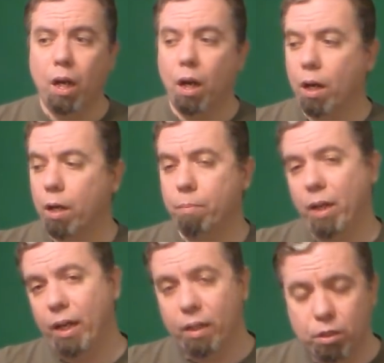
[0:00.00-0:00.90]

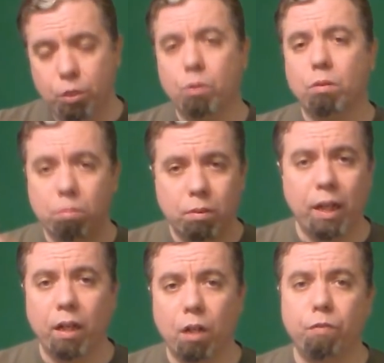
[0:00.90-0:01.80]
and you'll
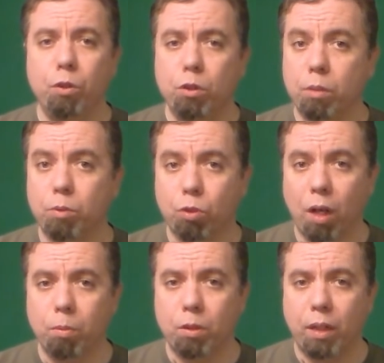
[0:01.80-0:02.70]
get a few
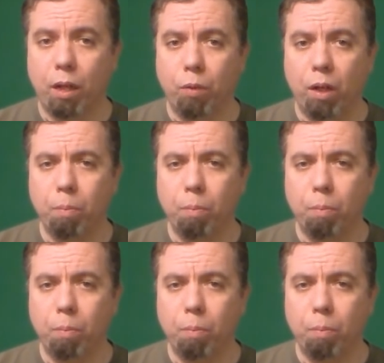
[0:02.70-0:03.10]
subscribers that way.